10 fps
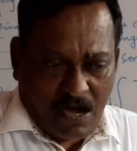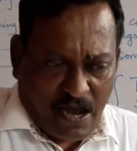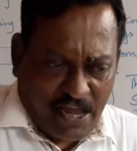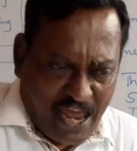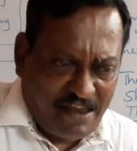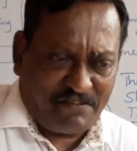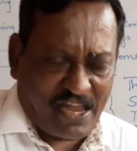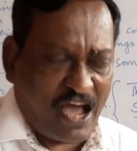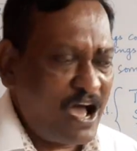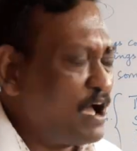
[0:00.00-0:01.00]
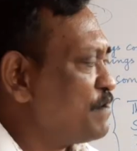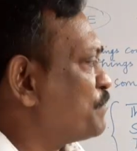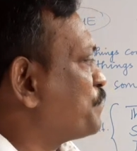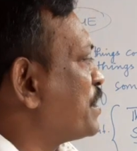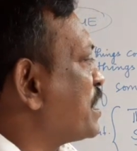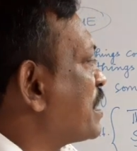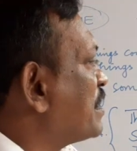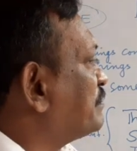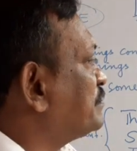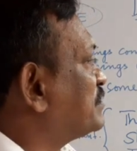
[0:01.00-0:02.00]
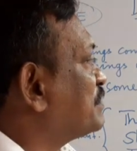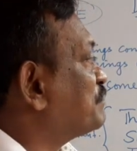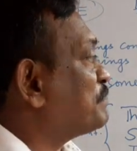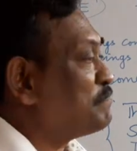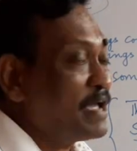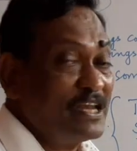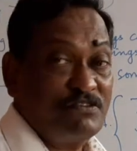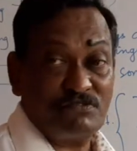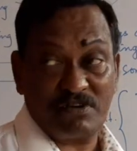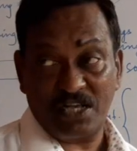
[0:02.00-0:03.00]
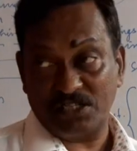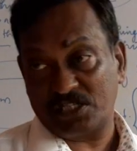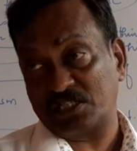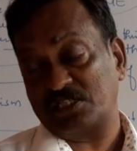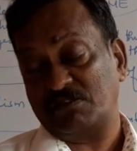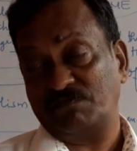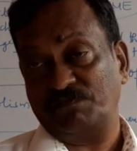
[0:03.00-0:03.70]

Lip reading: an area where there were many trees.